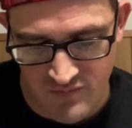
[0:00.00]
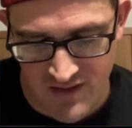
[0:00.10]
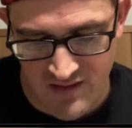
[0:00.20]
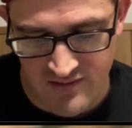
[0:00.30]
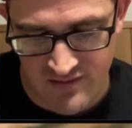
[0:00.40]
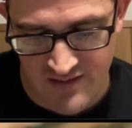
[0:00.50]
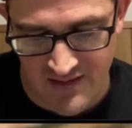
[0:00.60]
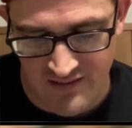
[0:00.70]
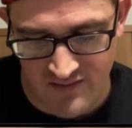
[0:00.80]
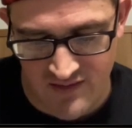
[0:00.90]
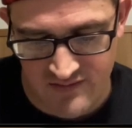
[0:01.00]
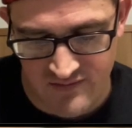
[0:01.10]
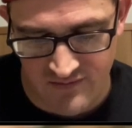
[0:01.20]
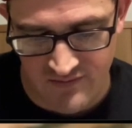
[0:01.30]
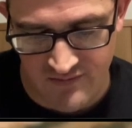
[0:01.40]
may underdeck a lost
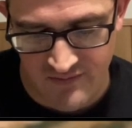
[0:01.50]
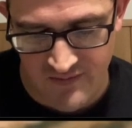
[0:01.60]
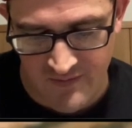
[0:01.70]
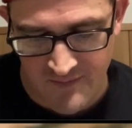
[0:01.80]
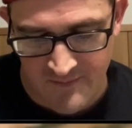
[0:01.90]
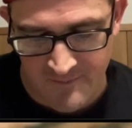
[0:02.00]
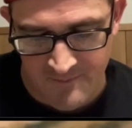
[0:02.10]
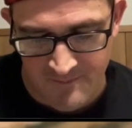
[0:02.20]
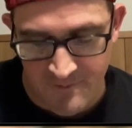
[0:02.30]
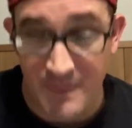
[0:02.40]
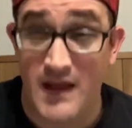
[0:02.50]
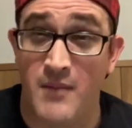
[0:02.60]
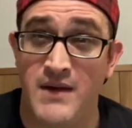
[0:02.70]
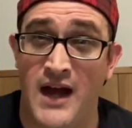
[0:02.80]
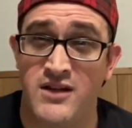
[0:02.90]
soul. I'm
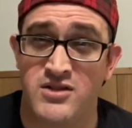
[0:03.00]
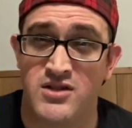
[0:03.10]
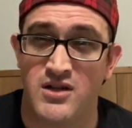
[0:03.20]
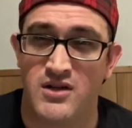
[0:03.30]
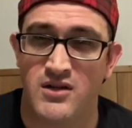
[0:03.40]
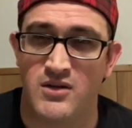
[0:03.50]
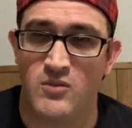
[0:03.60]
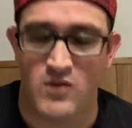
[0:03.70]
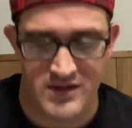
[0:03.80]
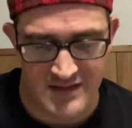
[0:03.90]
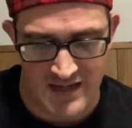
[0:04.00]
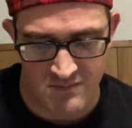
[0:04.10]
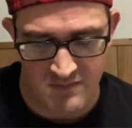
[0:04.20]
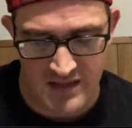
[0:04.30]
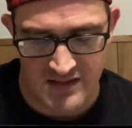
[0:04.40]
not sure what that
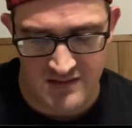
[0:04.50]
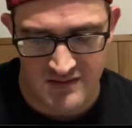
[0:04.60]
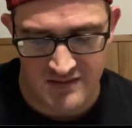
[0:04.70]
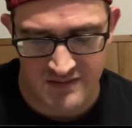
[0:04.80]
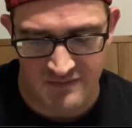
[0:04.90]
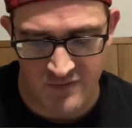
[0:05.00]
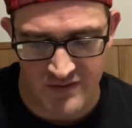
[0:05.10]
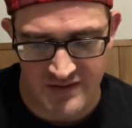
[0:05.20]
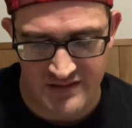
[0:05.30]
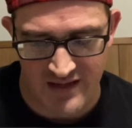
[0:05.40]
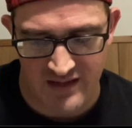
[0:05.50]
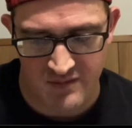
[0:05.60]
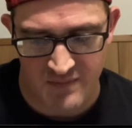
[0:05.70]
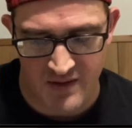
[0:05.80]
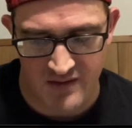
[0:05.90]
means for the second
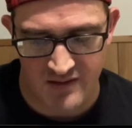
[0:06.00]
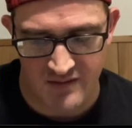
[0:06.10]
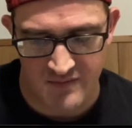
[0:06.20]
part,